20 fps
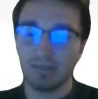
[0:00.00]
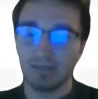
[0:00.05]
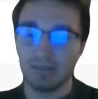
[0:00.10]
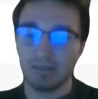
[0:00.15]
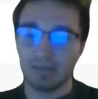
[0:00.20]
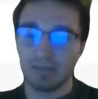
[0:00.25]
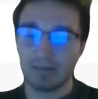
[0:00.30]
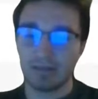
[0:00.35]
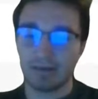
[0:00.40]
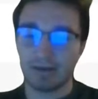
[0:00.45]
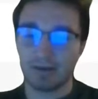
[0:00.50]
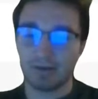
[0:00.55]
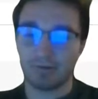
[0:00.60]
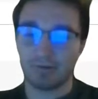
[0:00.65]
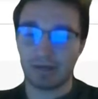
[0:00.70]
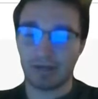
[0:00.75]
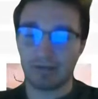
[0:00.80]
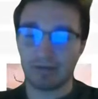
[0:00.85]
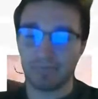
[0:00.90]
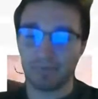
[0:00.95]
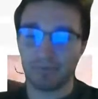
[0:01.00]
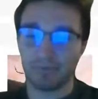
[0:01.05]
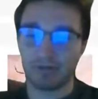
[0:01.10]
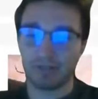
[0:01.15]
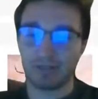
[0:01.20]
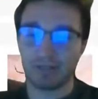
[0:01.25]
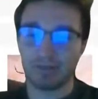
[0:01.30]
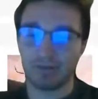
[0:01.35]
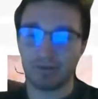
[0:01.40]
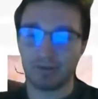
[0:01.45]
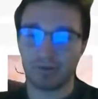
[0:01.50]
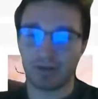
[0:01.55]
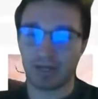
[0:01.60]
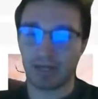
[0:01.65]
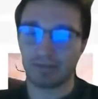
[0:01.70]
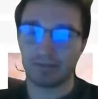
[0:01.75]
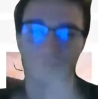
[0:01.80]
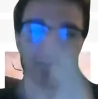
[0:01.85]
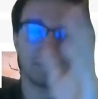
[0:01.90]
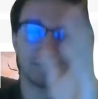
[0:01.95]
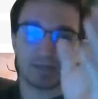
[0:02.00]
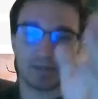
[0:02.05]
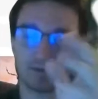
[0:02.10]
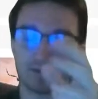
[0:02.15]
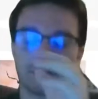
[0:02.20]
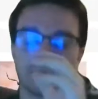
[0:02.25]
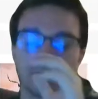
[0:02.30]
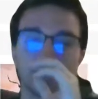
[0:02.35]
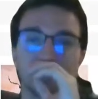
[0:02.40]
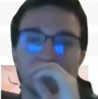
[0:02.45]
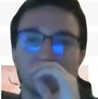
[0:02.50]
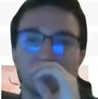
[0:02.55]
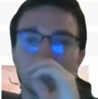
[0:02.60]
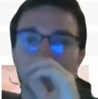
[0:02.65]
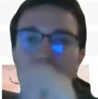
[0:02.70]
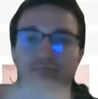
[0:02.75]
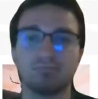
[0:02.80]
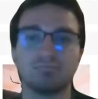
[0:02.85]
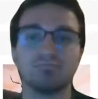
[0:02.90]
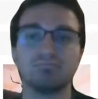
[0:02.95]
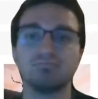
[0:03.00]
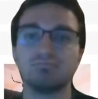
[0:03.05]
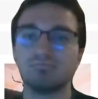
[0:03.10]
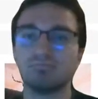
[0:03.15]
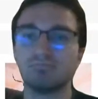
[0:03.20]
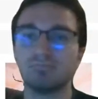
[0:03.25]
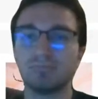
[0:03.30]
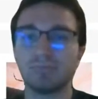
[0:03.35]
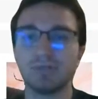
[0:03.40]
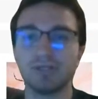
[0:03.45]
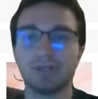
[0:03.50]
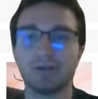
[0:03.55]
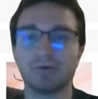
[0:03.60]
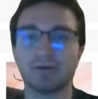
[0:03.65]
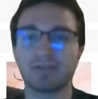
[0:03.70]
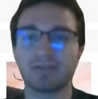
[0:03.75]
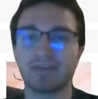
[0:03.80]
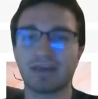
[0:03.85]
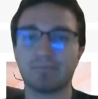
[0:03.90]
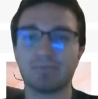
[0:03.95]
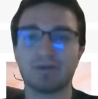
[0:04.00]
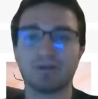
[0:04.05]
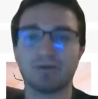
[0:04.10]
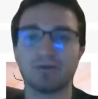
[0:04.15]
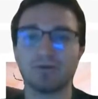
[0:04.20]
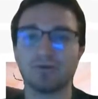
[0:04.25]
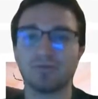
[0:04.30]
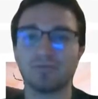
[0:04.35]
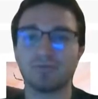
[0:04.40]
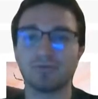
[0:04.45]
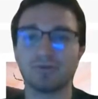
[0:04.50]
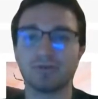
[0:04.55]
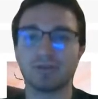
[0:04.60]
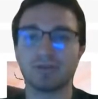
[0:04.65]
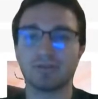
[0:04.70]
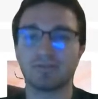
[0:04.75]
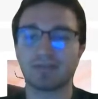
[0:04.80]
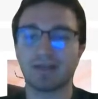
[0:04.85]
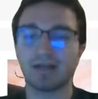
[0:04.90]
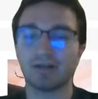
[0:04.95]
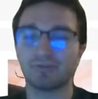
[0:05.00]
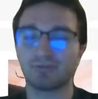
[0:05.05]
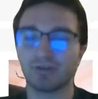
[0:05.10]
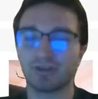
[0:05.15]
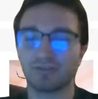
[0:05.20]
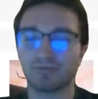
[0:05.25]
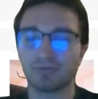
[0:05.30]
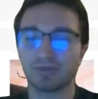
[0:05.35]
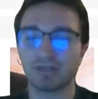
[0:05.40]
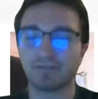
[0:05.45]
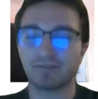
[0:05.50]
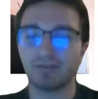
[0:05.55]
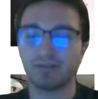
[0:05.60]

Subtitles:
Now I've already, gotten the data. You can, examine it over in the style transfer lesson